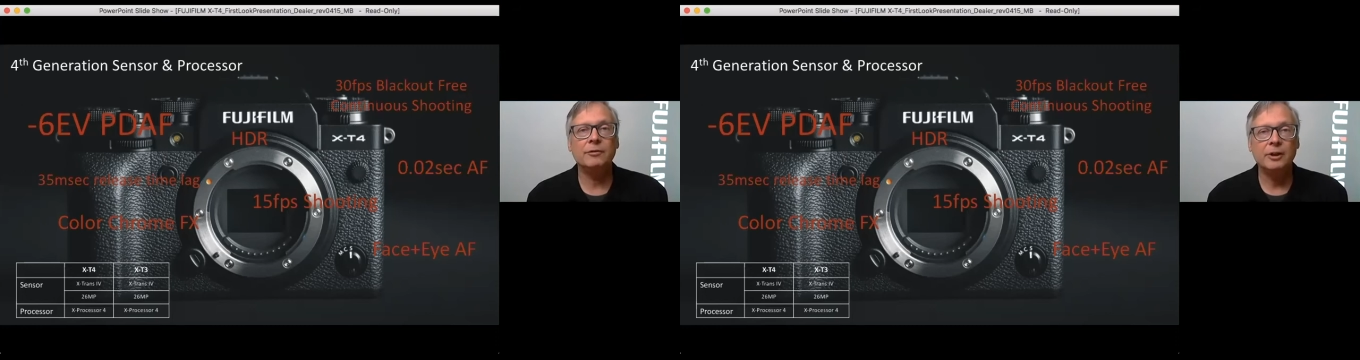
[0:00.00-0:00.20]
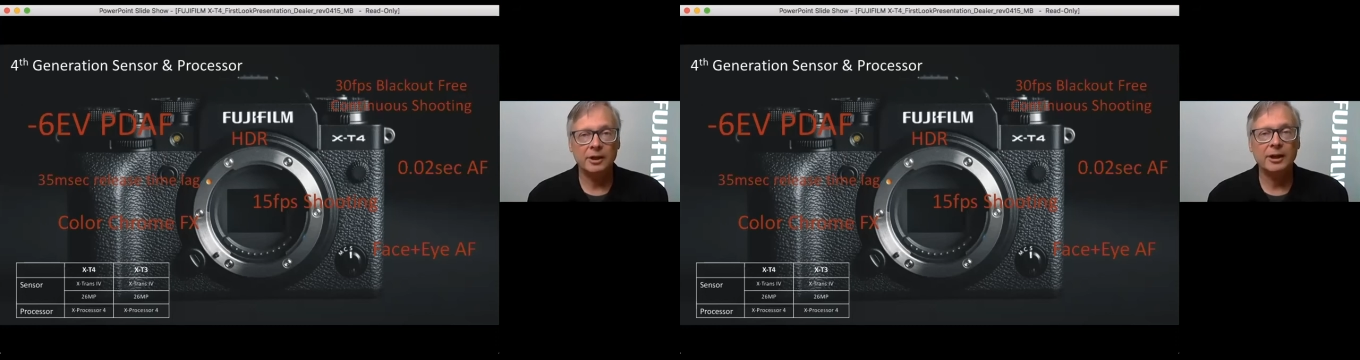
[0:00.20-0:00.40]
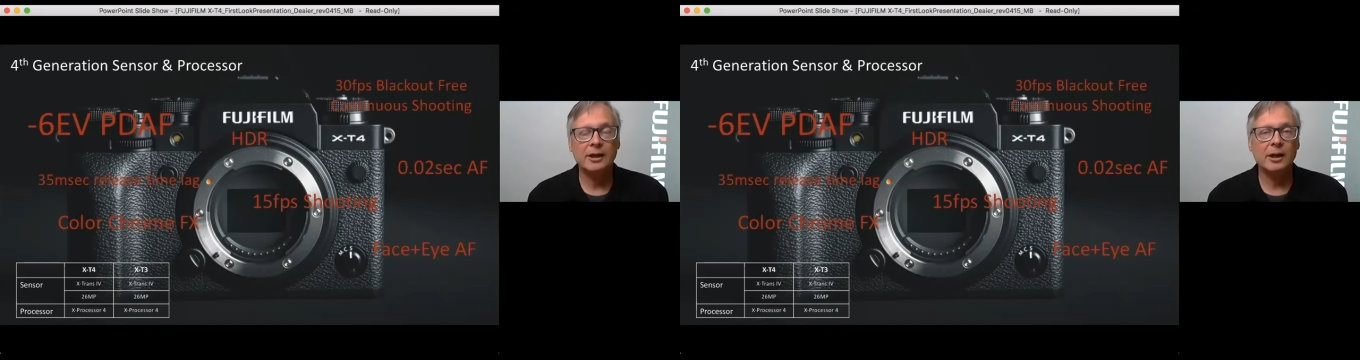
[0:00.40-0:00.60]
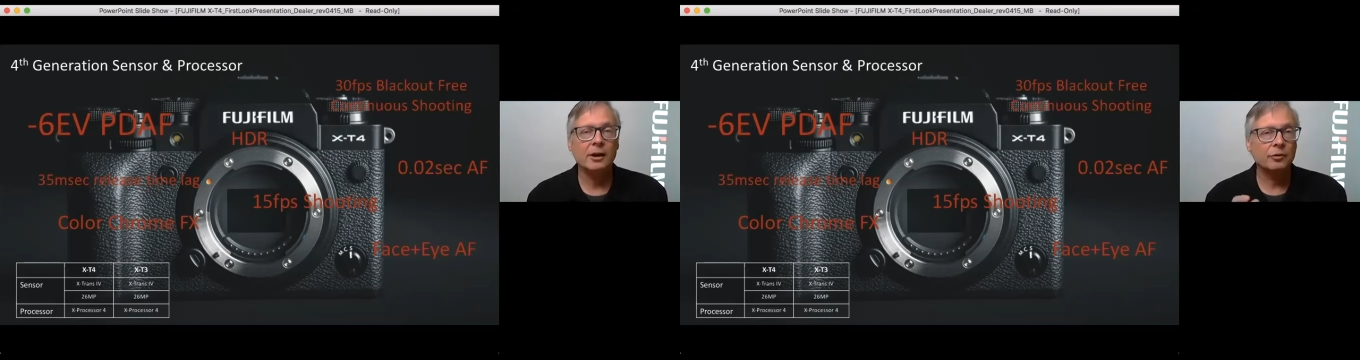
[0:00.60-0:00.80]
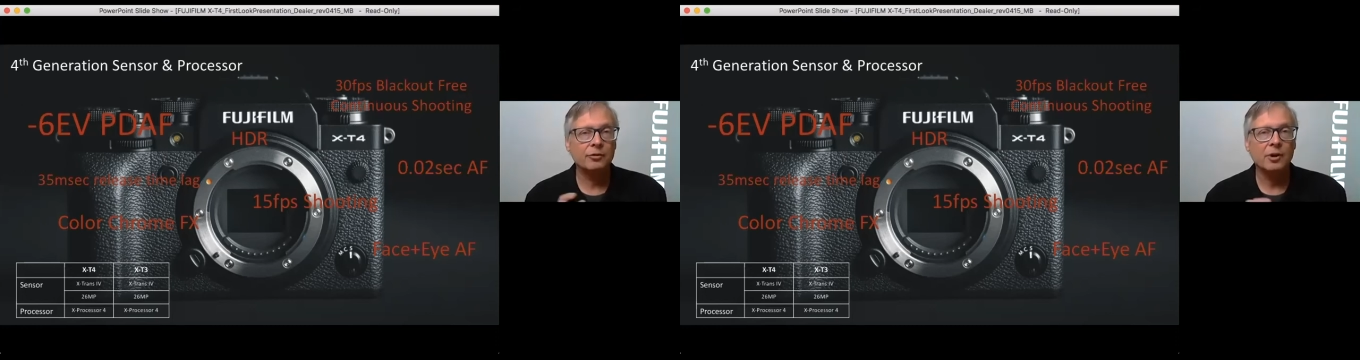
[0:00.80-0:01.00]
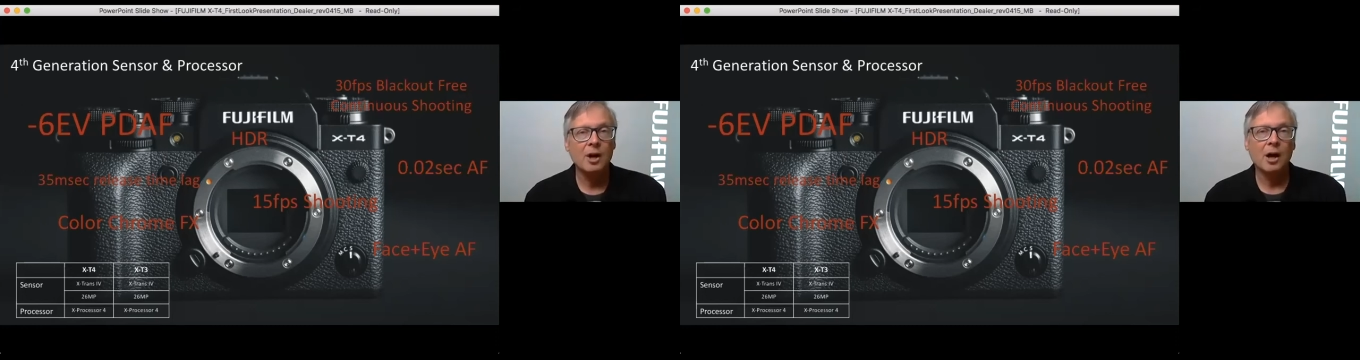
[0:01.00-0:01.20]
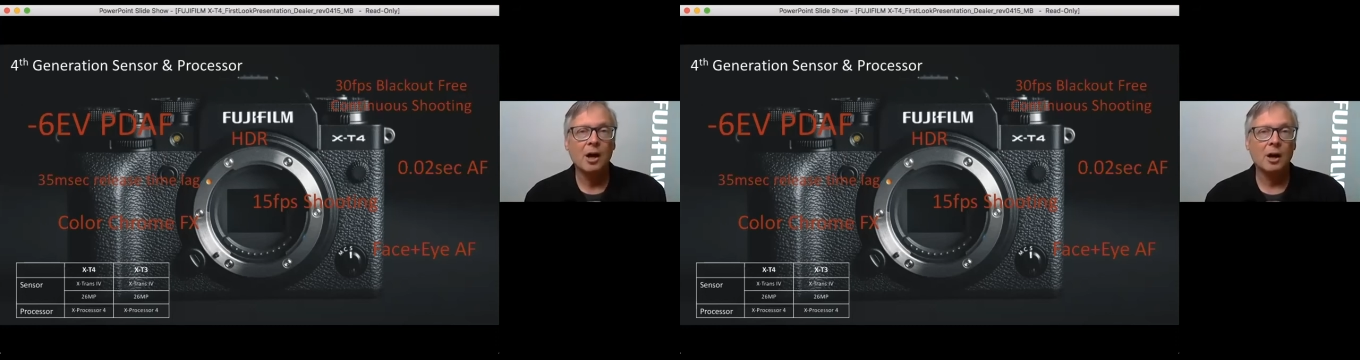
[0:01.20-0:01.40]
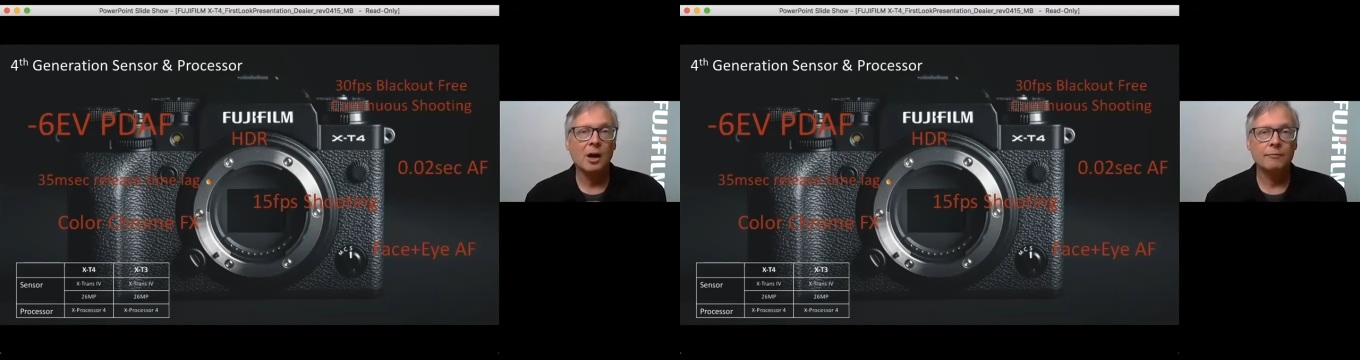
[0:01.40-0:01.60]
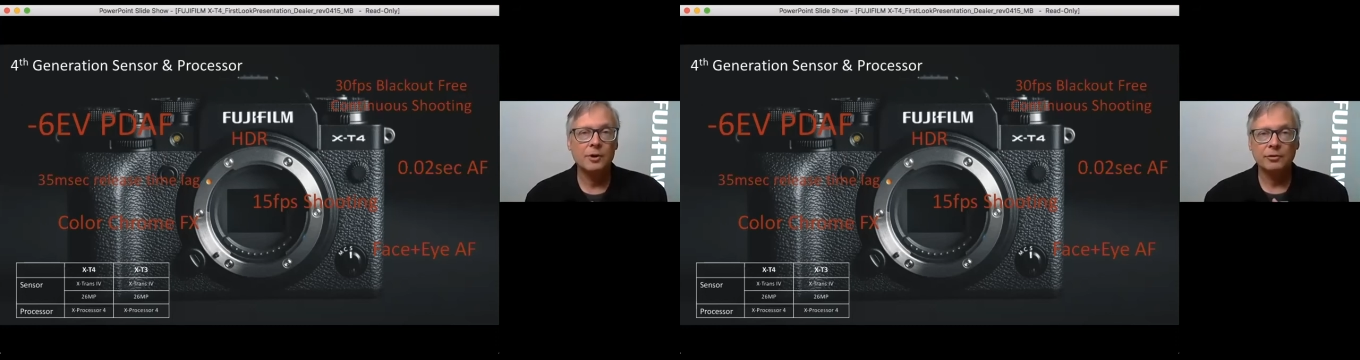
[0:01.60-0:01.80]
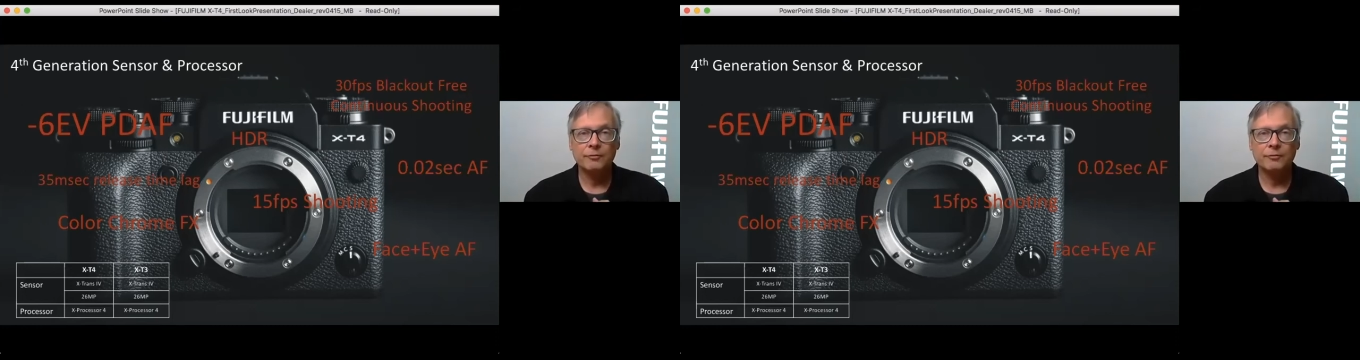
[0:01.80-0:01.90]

And again, it's, uh, it's